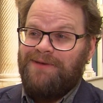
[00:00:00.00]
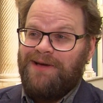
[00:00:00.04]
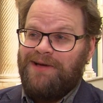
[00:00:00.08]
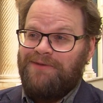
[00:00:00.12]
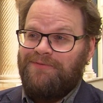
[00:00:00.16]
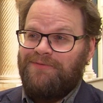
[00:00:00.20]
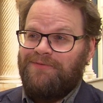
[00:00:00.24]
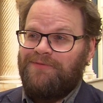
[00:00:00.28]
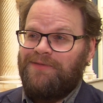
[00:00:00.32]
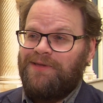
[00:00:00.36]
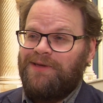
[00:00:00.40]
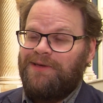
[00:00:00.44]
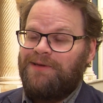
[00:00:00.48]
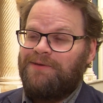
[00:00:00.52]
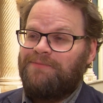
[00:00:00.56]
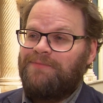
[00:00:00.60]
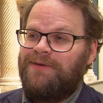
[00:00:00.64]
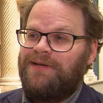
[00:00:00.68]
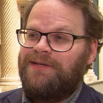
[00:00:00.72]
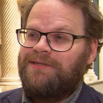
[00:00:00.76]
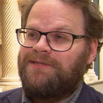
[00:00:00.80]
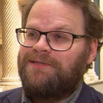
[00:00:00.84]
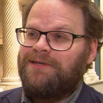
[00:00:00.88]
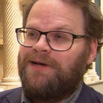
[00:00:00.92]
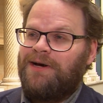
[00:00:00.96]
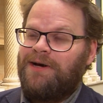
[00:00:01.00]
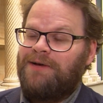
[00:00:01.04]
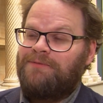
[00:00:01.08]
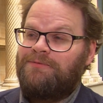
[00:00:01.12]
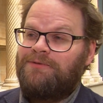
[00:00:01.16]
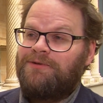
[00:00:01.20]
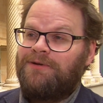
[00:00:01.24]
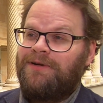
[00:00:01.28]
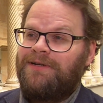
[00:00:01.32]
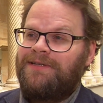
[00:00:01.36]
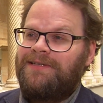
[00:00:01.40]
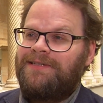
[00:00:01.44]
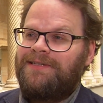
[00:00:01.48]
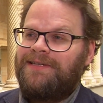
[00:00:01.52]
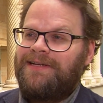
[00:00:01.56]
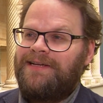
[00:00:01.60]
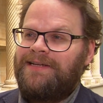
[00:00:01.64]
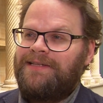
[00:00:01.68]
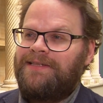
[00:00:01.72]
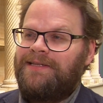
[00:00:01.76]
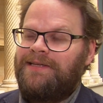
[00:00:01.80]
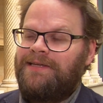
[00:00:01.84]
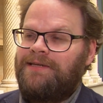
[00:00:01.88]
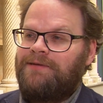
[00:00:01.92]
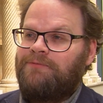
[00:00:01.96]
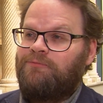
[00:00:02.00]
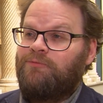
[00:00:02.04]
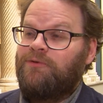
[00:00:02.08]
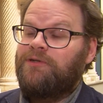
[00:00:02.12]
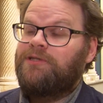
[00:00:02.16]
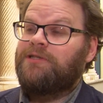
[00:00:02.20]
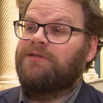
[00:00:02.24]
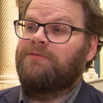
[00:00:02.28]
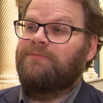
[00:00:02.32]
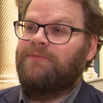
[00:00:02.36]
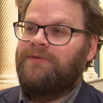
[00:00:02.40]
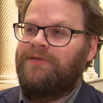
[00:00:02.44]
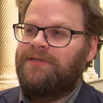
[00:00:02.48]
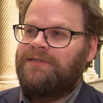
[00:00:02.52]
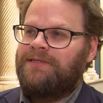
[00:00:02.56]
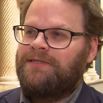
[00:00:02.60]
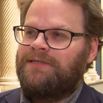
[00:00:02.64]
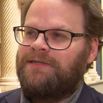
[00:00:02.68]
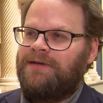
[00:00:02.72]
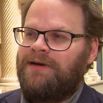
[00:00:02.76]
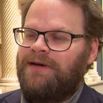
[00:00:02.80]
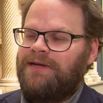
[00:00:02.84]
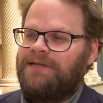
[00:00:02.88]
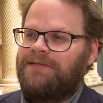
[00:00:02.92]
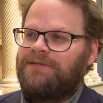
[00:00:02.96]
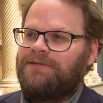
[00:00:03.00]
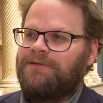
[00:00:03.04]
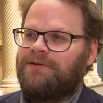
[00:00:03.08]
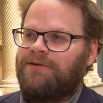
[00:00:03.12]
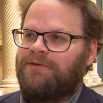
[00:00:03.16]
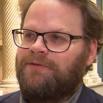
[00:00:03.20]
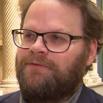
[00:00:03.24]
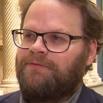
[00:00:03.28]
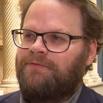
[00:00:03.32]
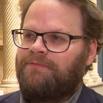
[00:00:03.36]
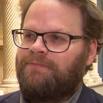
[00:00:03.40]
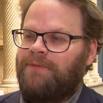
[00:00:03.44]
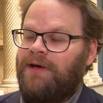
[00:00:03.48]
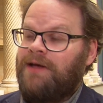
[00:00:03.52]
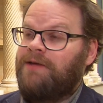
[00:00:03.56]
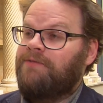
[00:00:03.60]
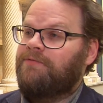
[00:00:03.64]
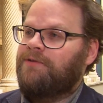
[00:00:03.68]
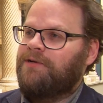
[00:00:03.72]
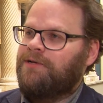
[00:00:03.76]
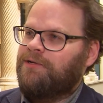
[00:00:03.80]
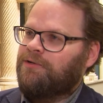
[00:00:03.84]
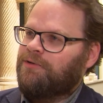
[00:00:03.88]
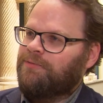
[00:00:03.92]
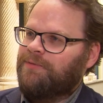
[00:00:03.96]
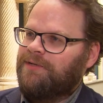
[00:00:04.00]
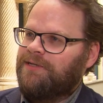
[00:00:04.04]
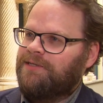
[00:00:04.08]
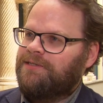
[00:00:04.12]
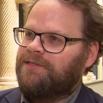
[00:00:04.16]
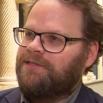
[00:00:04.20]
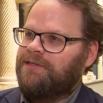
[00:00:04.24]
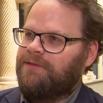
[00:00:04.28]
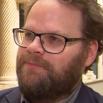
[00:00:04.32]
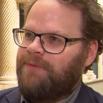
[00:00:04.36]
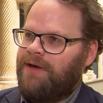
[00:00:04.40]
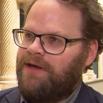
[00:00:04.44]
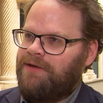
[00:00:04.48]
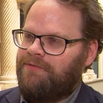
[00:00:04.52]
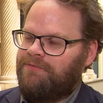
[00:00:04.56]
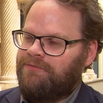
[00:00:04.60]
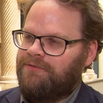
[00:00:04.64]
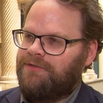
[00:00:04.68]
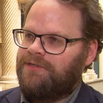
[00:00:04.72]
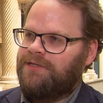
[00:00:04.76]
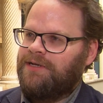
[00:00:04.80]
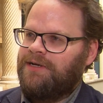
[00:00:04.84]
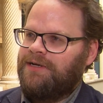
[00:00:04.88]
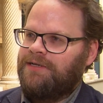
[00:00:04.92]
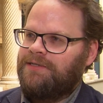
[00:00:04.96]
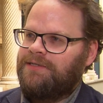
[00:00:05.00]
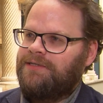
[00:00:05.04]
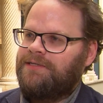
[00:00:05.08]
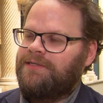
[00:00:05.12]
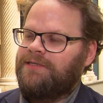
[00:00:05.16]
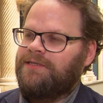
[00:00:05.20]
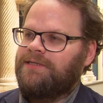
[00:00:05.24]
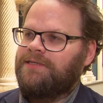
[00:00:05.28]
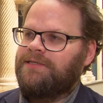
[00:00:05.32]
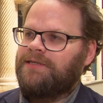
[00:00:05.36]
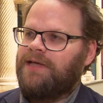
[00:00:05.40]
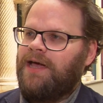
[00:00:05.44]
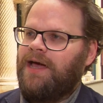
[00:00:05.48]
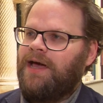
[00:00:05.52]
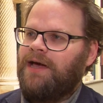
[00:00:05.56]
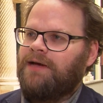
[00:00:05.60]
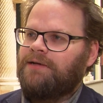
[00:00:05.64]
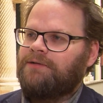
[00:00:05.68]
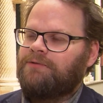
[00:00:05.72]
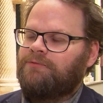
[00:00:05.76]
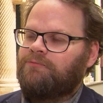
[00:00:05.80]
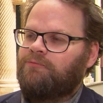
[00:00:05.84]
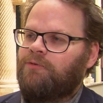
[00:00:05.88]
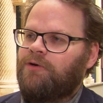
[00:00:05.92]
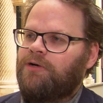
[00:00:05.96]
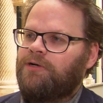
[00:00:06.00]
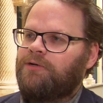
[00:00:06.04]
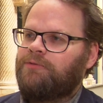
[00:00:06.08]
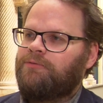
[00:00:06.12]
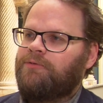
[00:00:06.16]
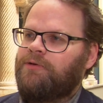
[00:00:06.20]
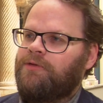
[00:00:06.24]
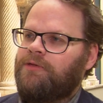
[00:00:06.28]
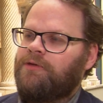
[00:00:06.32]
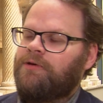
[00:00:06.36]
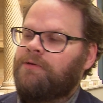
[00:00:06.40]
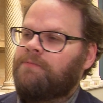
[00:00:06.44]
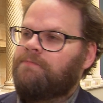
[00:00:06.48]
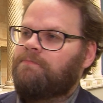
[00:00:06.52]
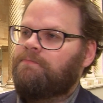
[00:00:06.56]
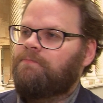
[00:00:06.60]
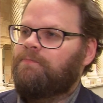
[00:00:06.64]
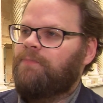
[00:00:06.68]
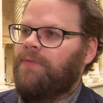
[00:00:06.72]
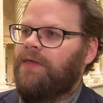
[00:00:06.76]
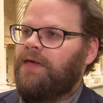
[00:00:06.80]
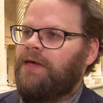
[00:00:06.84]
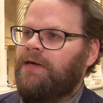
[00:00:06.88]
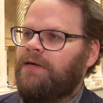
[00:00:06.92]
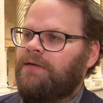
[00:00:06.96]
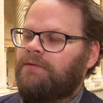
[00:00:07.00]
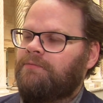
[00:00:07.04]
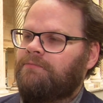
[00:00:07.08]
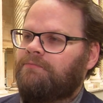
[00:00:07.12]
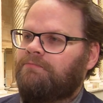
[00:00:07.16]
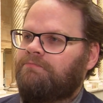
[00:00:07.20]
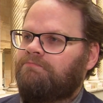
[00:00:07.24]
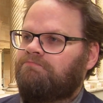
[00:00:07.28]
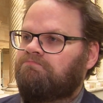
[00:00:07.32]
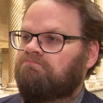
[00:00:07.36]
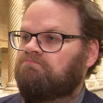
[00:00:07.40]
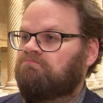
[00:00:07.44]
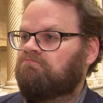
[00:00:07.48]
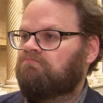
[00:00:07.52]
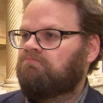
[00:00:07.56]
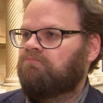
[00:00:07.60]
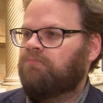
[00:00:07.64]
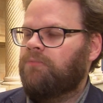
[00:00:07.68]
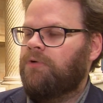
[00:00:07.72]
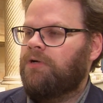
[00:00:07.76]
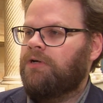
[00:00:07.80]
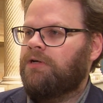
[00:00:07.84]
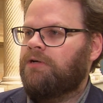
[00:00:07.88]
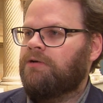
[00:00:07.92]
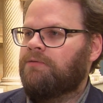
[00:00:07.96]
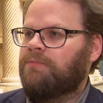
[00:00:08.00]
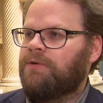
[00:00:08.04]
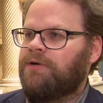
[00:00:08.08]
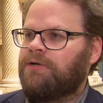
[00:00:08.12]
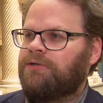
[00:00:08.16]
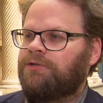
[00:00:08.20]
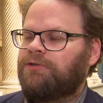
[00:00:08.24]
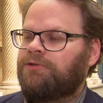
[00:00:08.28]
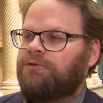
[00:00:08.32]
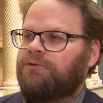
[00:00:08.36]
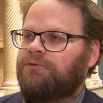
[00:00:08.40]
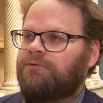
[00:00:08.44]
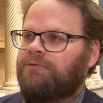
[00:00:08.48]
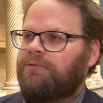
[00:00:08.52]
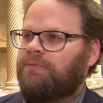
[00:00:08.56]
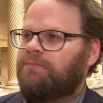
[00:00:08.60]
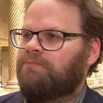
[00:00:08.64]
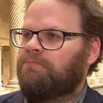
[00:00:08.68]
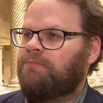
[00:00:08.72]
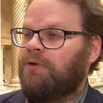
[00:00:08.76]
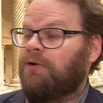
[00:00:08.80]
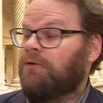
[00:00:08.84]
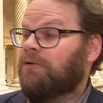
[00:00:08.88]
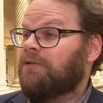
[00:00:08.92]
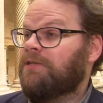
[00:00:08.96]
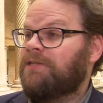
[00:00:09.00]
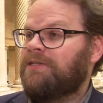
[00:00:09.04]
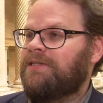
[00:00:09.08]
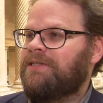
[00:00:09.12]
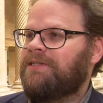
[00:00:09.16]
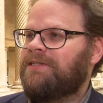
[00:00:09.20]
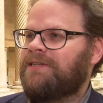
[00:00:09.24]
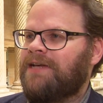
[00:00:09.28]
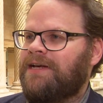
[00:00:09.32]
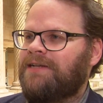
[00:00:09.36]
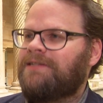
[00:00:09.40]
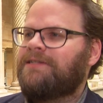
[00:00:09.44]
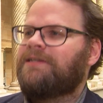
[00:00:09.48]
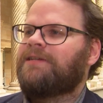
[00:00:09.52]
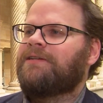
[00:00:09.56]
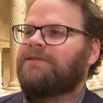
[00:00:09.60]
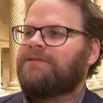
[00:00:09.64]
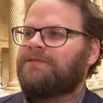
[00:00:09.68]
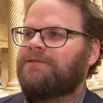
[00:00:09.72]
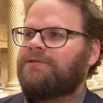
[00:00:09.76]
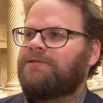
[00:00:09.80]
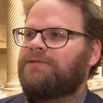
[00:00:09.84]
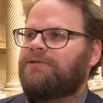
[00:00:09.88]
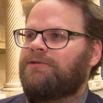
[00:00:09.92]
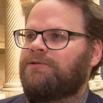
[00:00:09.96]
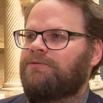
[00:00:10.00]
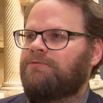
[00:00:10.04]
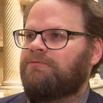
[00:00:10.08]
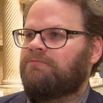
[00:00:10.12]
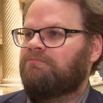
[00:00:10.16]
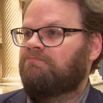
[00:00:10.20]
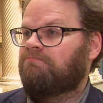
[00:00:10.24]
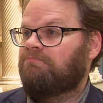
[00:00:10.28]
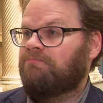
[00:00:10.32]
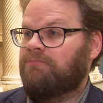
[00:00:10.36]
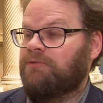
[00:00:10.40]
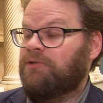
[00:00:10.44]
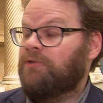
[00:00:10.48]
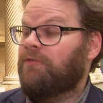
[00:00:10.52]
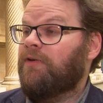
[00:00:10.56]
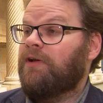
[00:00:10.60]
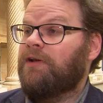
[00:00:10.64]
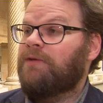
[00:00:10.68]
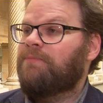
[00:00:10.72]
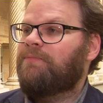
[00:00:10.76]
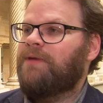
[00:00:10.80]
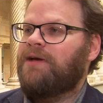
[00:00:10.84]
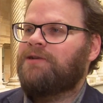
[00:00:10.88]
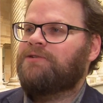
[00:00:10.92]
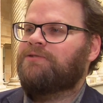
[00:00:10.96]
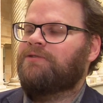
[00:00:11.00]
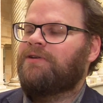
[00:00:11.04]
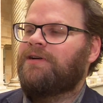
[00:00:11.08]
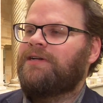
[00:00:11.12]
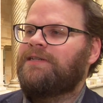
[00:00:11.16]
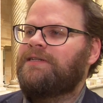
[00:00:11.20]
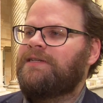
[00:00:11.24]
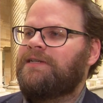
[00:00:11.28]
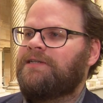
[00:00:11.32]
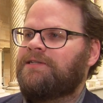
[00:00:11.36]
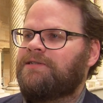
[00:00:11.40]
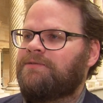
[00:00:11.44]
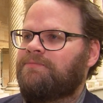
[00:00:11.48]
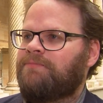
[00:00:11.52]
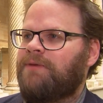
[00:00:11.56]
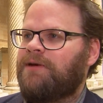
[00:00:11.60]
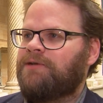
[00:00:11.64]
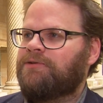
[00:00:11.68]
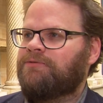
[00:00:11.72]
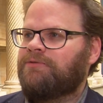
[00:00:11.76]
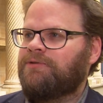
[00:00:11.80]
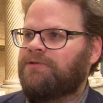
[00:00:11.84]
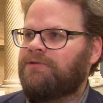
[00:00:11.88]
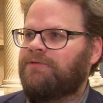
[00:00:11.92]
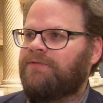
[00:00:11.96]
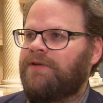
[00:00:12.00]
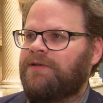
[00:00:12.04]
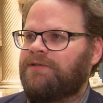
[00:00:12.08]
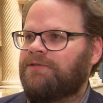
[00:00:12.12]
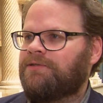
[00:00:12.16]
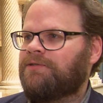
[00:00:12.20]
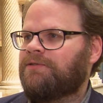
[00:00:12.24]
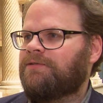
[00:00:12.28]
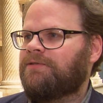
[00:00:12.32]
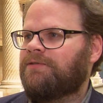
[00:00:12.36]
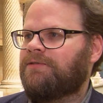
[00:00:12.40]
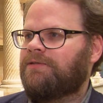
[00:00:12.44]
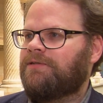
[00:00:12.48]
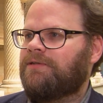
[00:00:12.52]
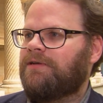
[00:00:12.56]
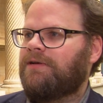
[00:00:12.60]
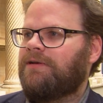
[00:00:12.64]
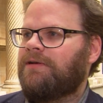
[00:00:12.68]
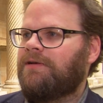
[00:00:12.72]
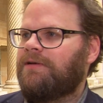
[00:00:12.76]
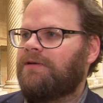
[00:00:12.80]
behavioural thinker means that I'm trying to take the wisdom and insights of behavioural economics and the behavioural sciences and work with them in commercial and policy settings to develop better ideas and better interventions.